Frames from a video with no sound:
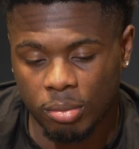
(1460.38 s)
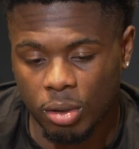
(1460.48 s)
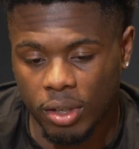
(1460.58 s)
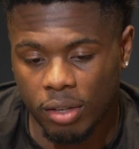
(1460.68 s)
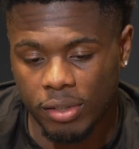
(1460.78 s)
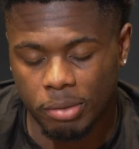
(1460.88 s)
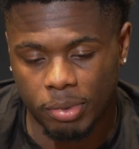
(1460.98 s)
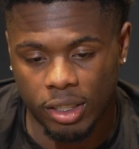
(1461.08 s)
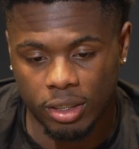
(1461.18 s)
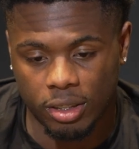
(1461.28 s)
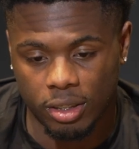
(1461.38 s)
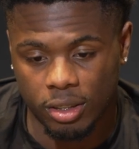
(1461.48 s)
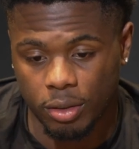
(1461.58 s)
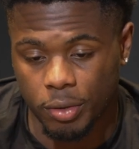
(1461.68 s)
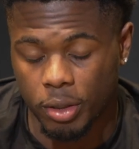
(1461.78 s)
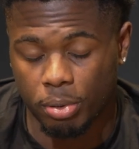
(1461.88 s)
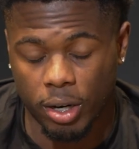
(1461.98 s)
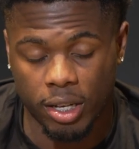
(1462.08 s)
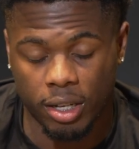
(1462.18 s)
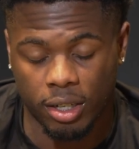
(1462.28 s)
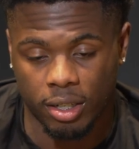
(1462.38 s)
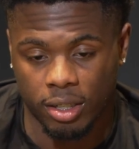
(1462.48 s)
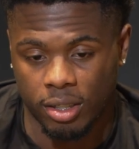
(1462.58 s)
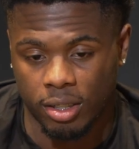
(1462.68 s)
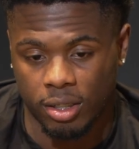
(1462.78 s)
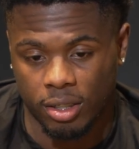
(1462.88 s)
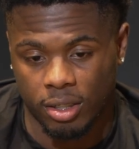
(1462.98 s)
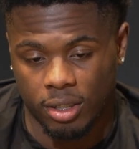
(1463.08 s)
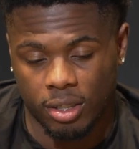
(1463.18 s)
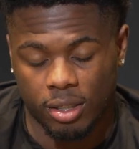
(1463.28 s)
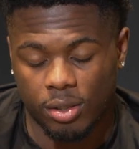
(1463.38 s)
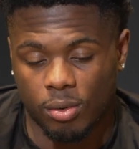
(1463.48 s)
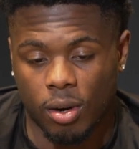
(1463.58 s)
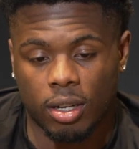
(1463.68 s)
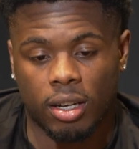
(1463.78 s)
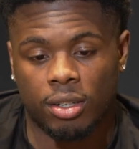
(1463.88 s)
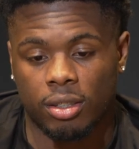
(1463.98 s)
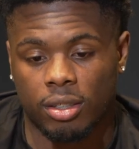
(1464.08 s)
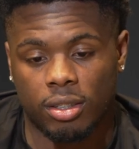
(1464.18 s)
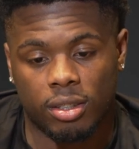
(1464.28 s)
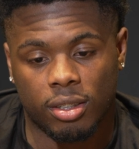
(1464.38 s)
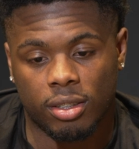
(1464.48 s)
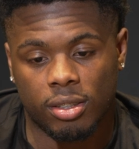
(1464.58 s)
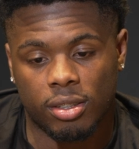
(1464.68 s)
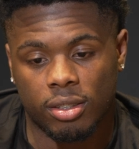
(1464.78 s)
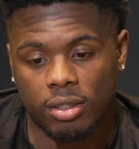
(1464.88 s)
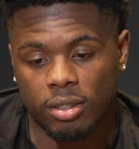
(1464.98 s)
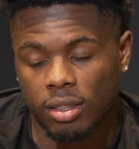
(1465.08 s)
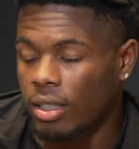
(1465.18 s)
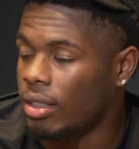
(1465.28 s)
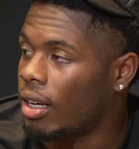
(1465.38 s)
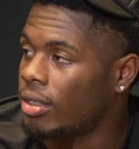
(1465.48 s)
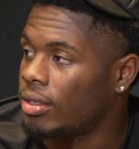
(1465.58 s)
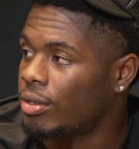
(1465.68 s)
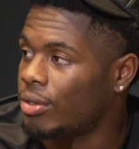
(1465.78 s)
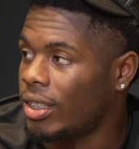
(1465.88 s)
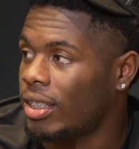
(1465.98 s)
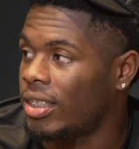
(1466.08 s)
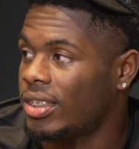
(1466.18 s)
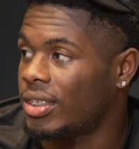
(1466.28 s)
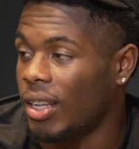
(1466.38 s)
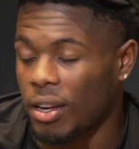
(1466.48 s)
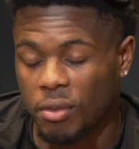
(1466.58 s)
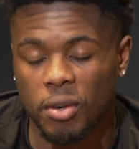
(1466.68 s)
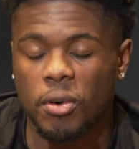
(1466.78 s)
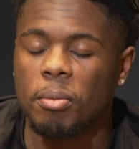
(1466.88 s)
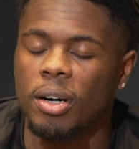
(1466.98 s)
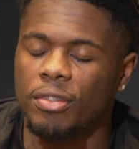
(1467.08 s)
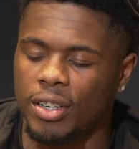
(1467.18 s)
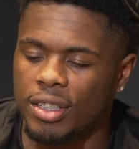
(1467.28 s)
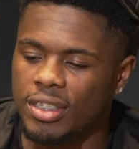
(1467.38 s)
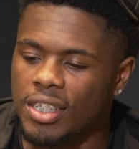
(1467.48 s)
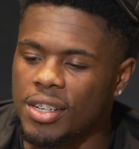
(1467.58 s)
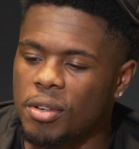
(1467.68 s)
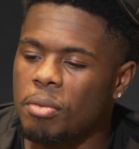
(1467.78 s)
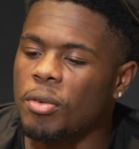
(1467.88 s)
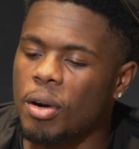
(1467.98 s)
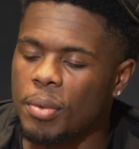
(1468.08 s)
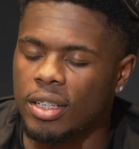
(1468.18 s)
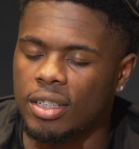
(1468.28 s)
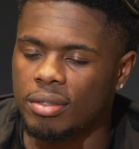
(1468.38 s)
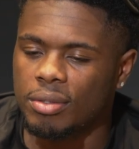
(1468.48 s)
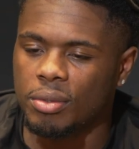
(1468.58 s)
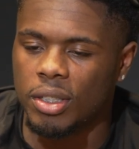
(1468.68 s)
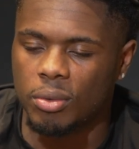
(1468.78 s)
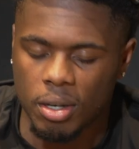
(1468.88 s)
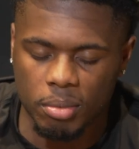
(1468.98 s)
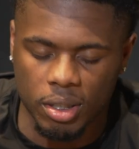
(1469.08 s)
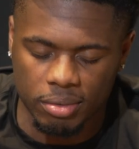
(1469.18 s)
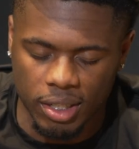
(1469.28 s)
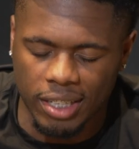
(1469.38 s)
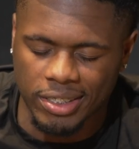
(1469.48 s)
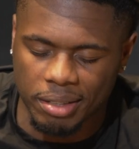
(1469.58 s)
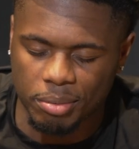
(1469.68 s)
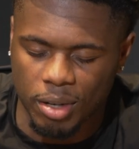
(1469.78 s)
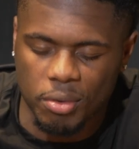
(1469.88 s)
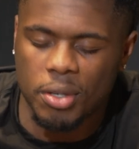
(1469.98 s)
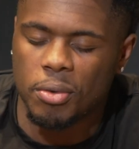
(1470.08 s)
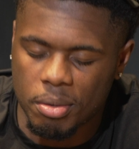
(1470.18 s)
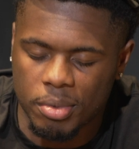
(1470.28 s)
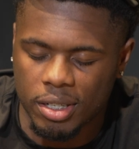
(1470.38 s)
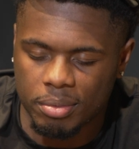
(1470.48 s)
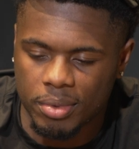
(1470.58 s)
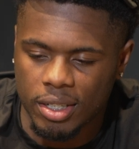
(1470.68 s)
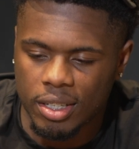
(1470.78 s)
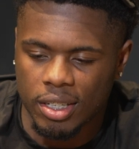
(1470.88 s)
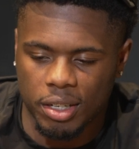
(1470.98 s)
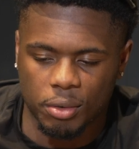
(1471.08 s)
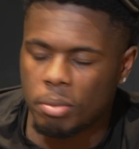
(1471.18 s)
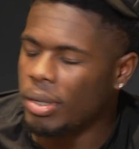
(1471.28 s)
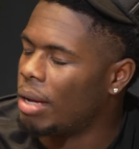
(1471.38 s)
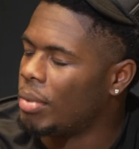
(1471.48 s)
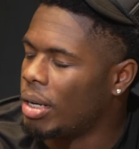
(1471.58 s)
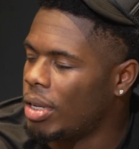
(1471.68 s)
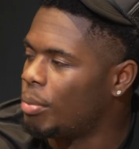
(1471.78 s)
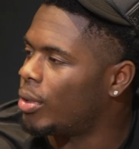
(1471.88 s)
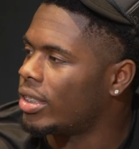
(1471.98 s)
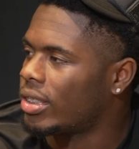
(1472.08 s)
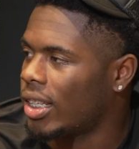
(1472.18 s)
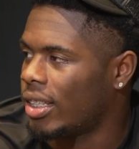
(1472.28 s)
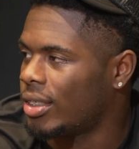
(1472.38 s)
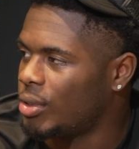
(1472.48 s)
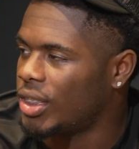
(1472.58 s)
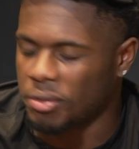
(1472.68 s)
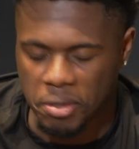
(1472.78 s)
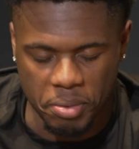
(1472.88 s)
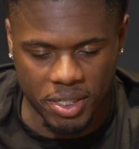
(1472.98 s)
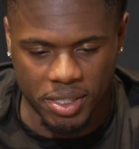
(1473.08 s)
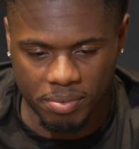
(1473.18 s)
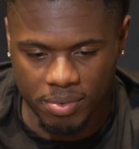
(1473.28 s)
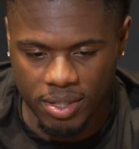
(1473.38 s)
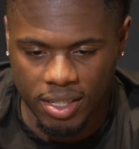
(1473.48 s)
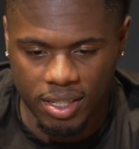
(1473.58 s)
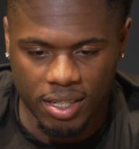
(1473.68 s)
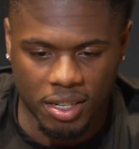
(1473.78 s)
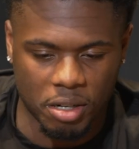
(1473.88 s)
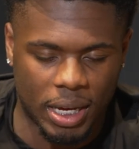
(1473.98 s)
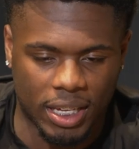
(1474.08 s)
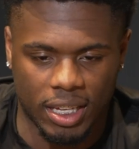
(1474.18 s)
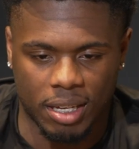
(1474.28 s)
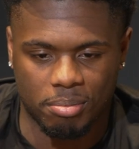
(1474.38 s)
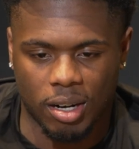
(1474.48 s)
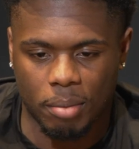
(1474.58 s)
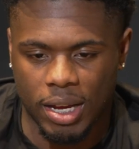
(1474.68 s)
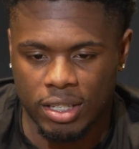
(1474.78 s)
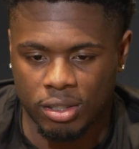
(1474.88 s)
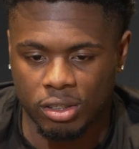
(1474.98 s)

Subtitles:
Jimbo will give his speech. We'll pray, walk out, see thousands of fans. Like, we'll warm up first. We'll be warming up. We'll warm up. I skipped the part. We'll warm up. It won't be that many people in the stands. We're just warming up. Go back in, put our pads